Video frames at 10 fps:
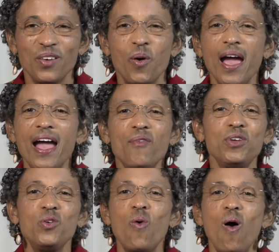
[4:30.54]
Wherever
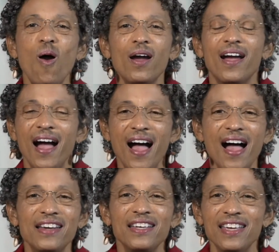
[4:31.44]
you are,
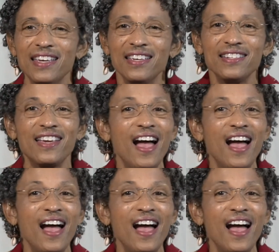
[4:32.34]
God is.